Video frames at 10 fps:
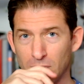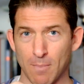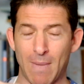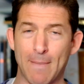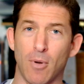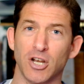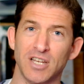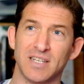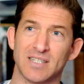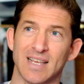
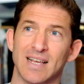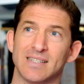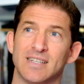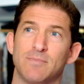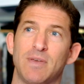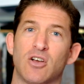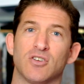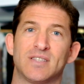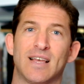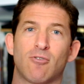Maimonides says it's
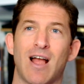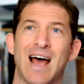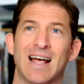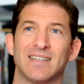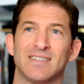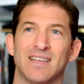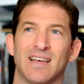because there aren't